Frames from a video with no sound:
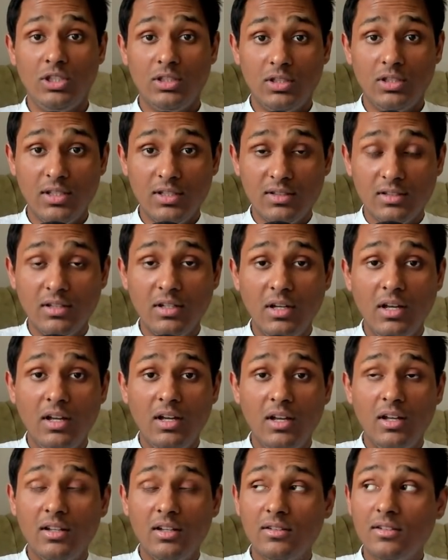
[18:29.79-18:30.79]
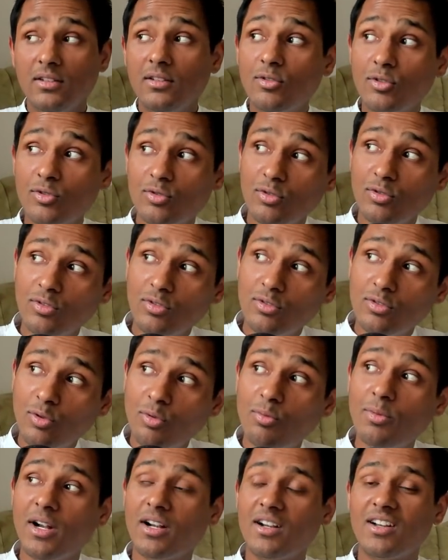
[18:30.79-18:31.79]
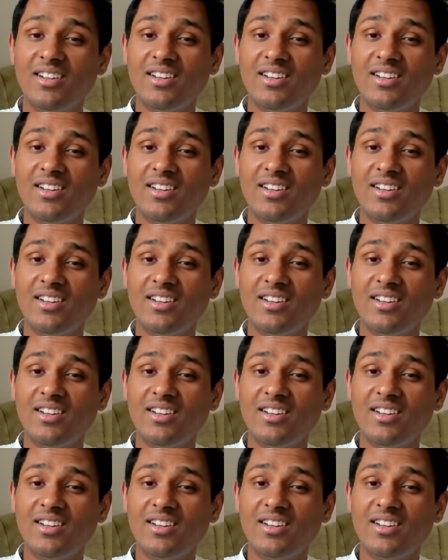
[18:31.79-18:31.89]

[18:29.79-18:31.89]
Yes. Situation was so bad.